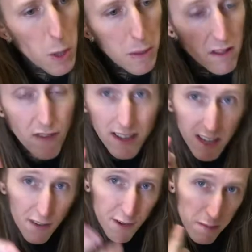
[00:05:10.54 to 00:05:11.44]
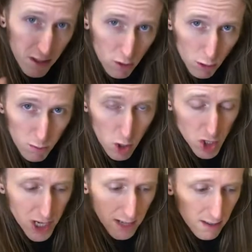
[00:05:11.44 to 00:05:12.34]
Svart Kaffi, my solo
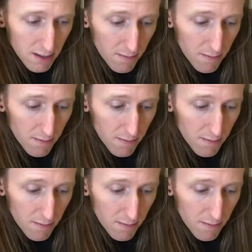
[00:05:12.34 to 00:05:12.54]
project.